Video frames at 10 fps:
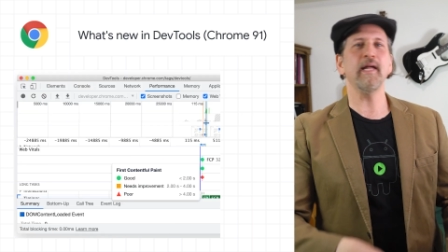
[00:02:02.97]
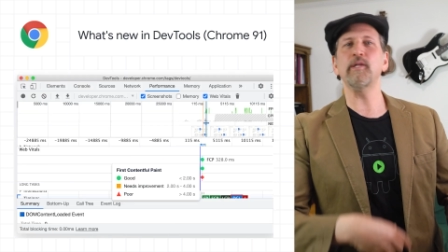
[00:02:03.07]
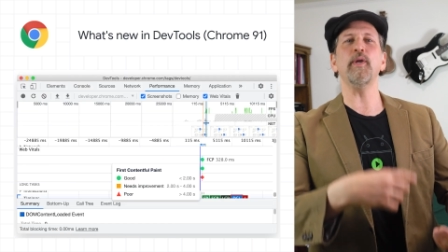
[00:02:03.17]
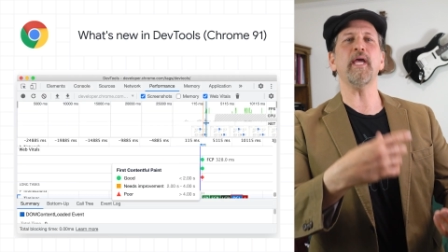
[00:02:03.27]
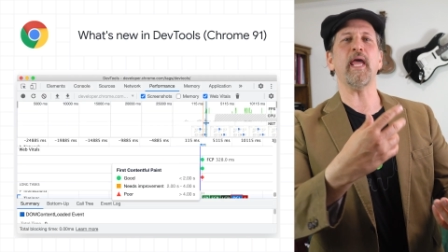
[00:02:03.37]

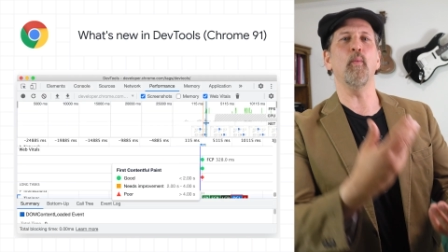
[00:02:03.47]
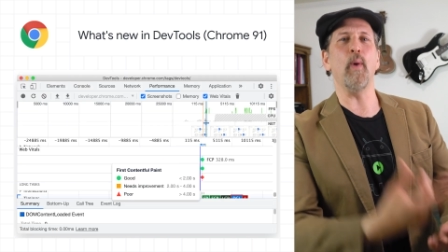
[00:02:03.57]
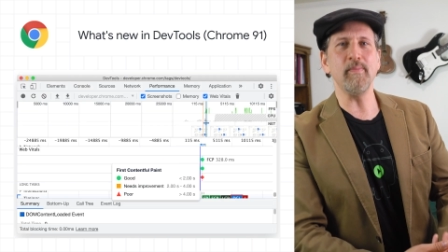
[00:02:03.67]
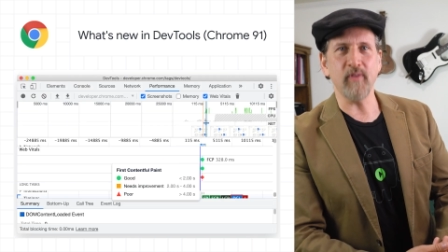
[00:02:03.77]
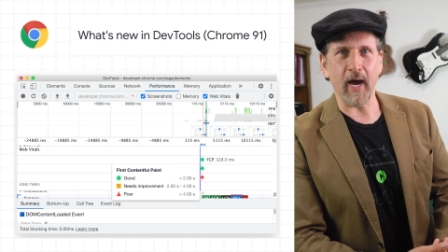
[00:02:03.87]
including a
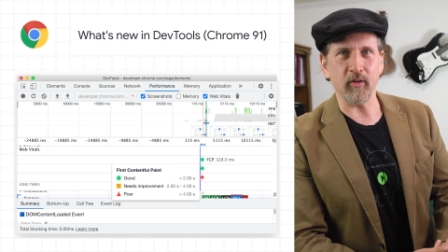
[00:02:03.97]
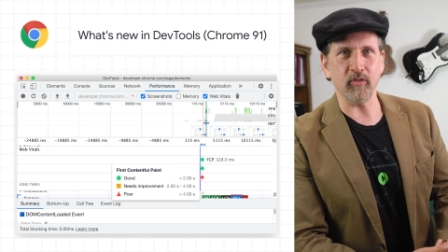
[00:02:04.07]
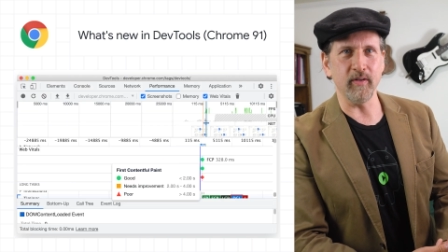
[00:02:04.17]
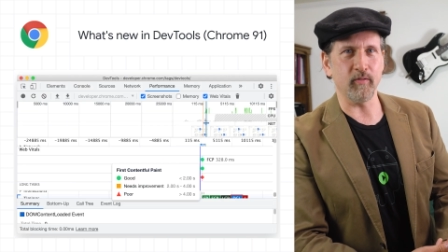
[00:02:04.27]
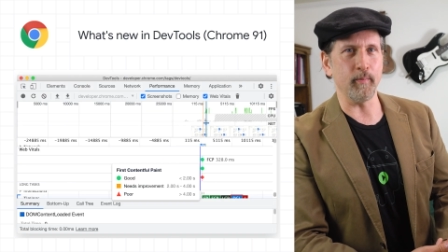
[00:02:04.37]
Web
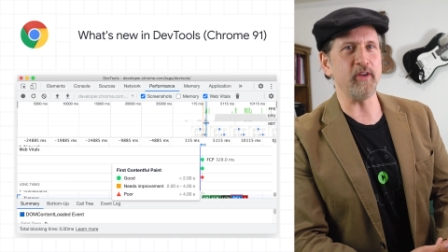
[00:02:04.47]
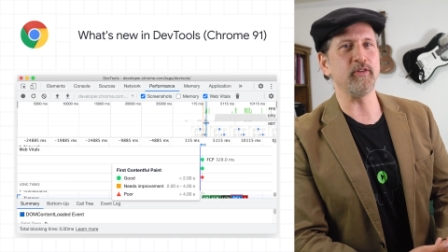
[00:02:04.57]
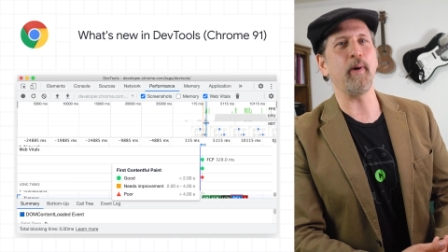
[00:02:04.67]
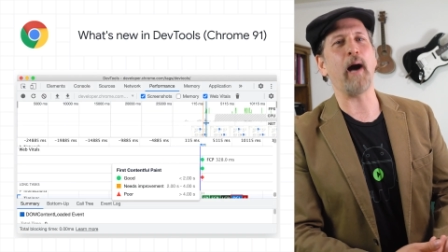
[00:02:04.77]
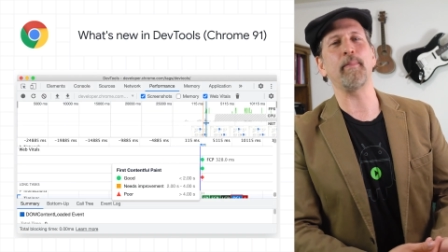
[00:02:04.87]
Vitals
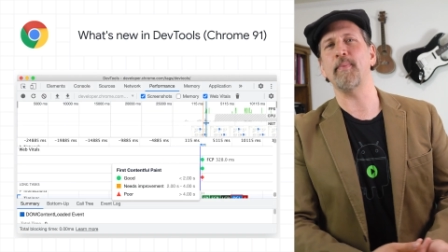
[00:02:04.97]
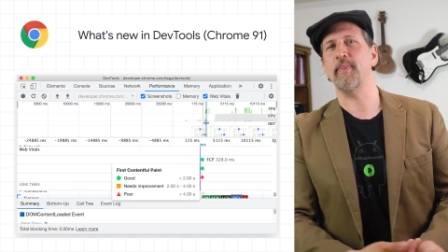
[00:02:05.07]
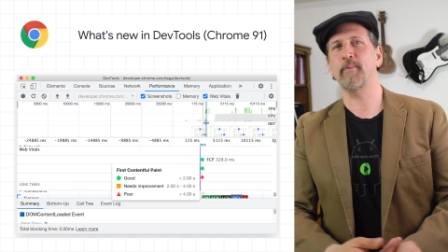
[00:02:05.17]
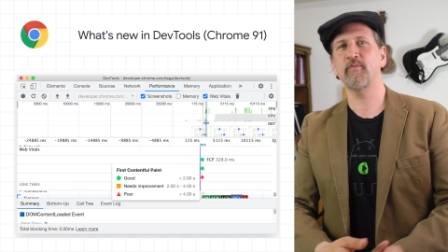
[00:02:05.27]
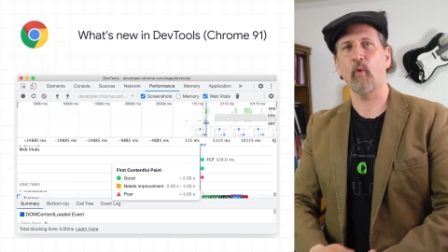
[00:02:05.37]
information pop-up in
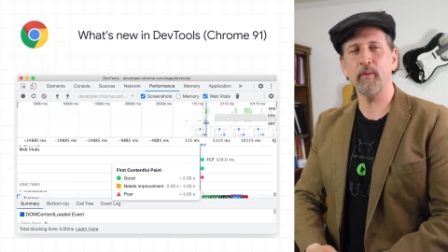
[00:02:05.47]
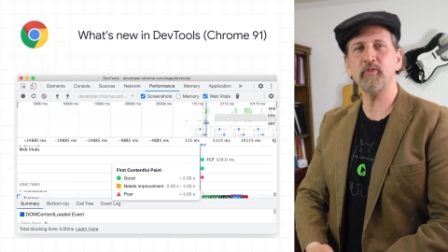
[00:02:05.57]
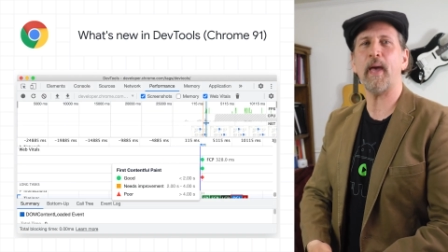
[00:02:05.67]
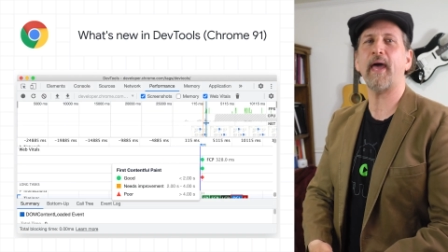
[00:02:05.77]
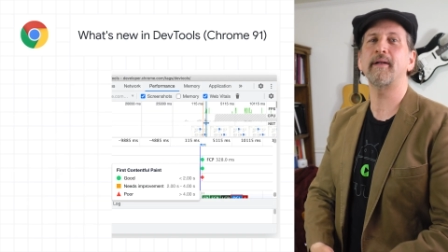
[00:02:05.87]
the Performance
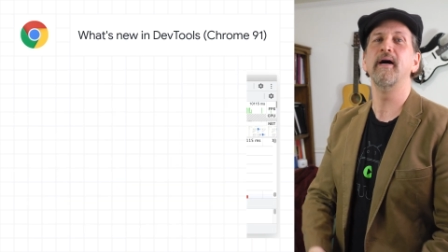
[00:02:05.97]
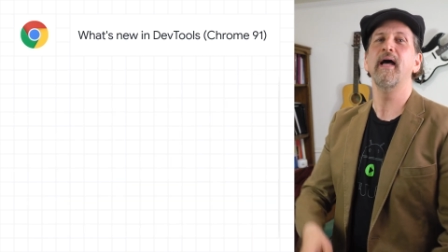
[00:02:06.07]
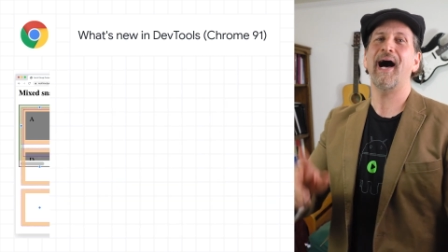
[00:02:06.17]
panel,